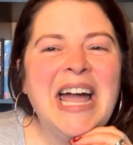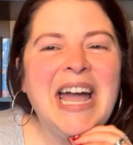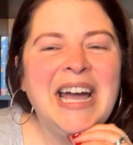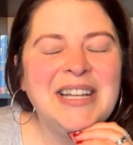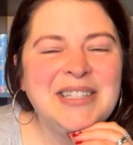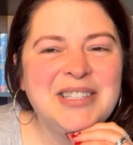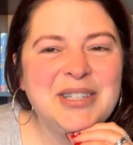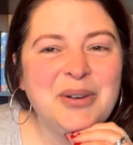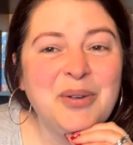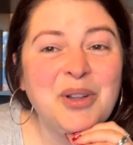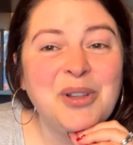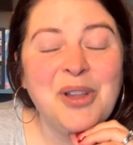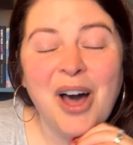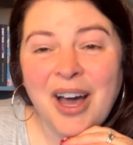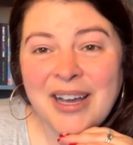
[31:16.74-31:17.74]
And so a
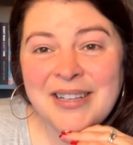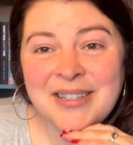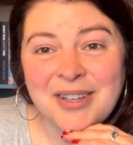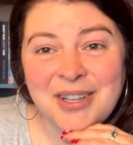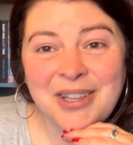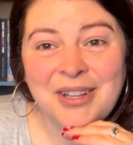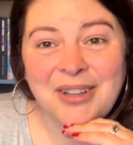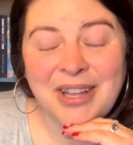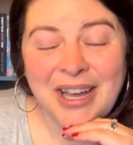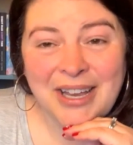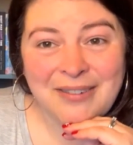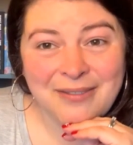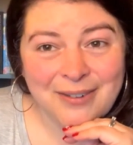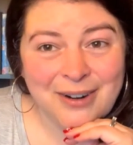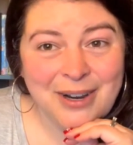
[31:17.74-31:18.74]
lot is on the
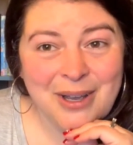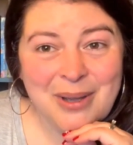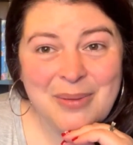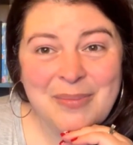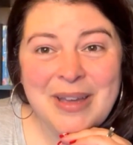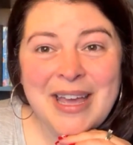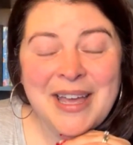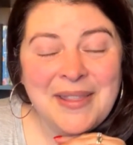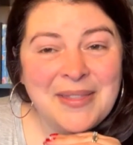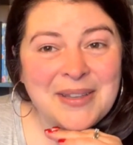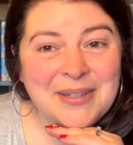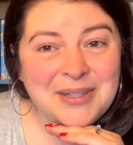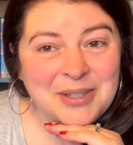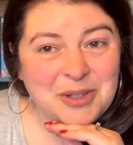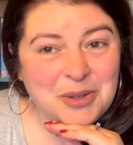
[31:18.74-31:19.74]
line for him in
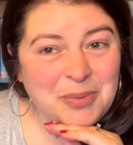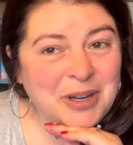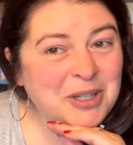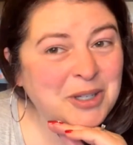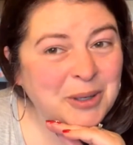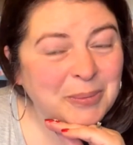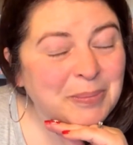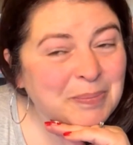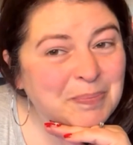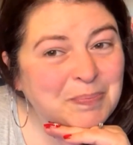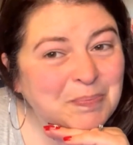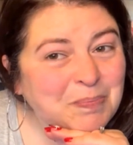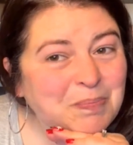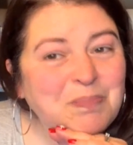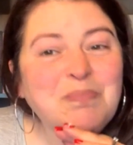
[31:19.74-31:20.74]
this situation.
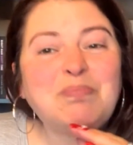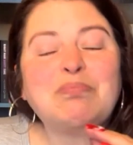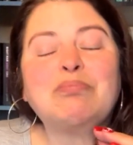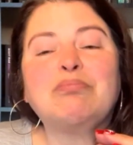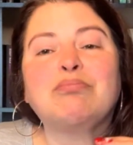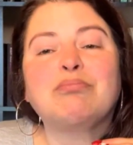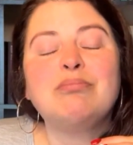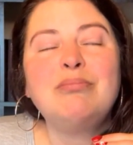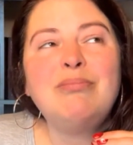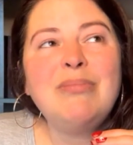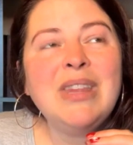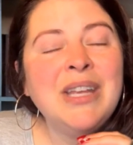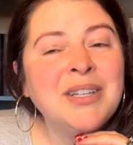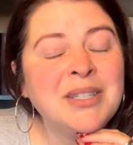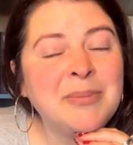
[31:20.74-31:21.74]

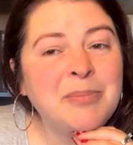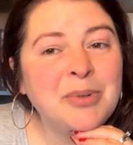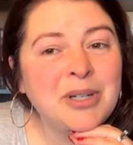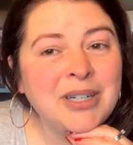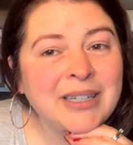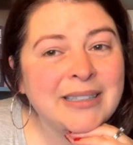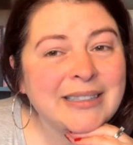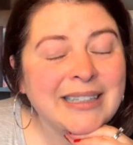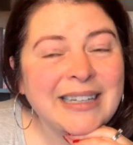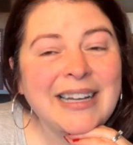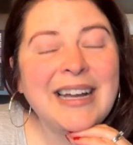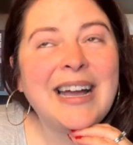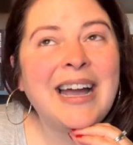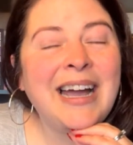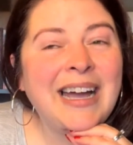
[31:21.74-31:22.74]
This book
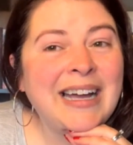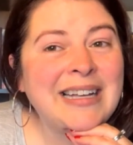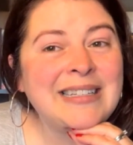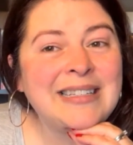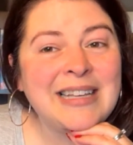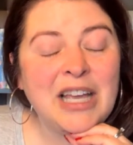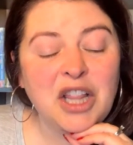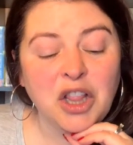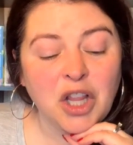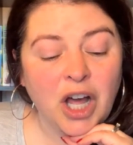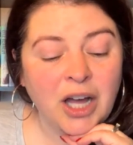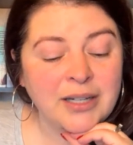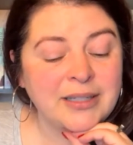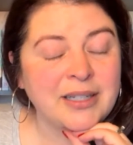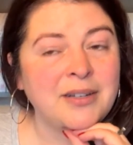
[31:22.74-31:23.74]
has a
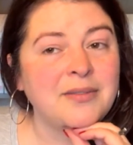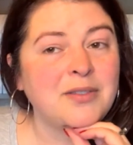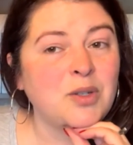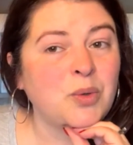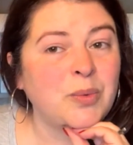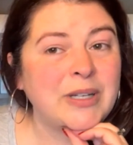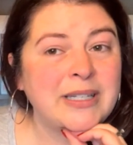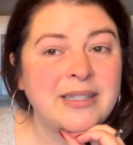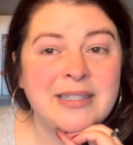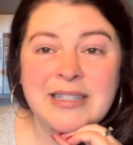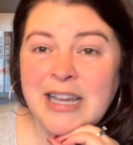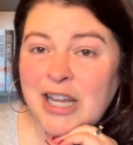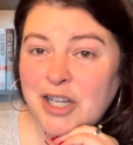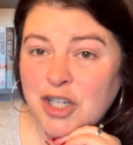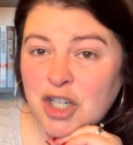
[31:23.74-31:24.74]
lot of twists
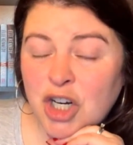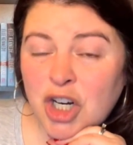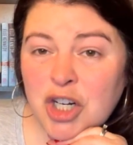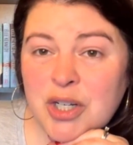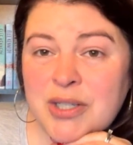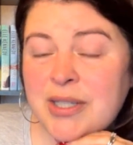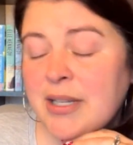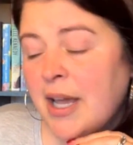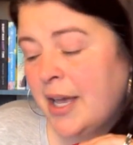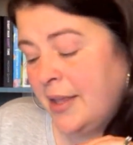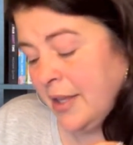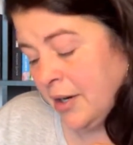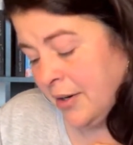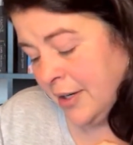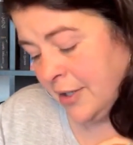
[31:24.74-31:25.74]
and turns.
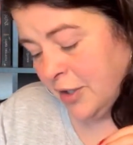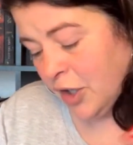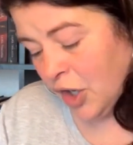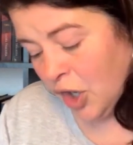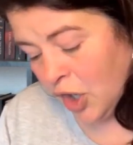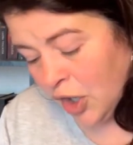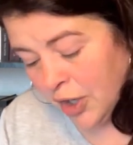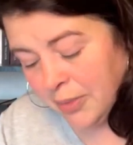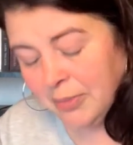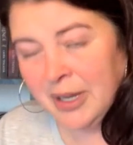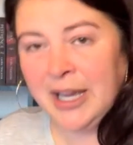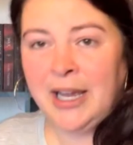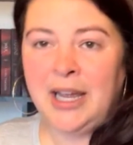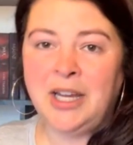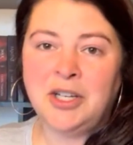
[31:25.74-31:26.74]
There is on
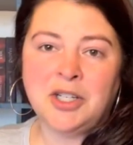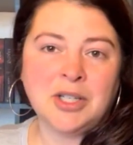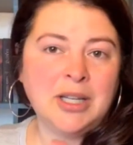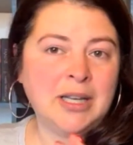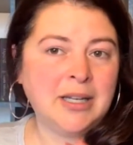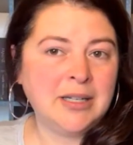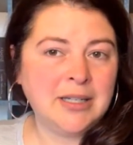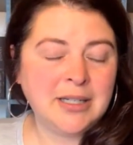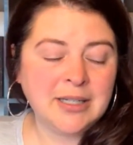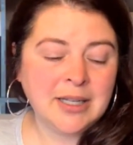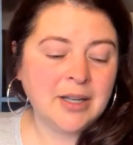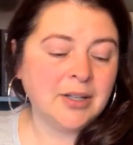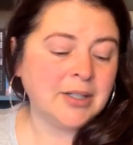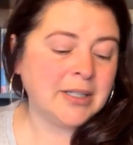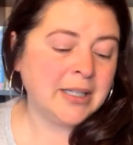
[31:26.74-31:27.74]
page, like,
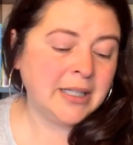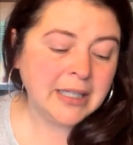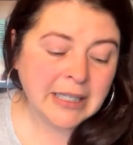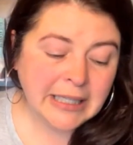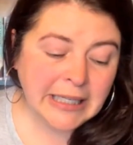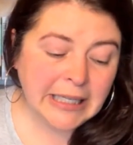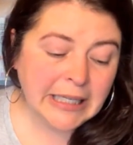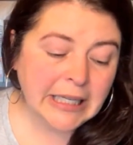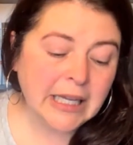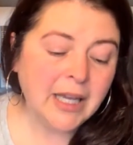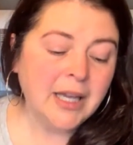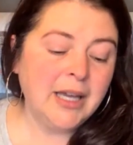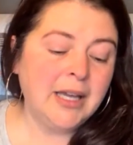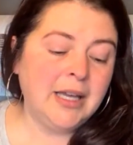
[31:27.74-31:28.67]
detailed killing.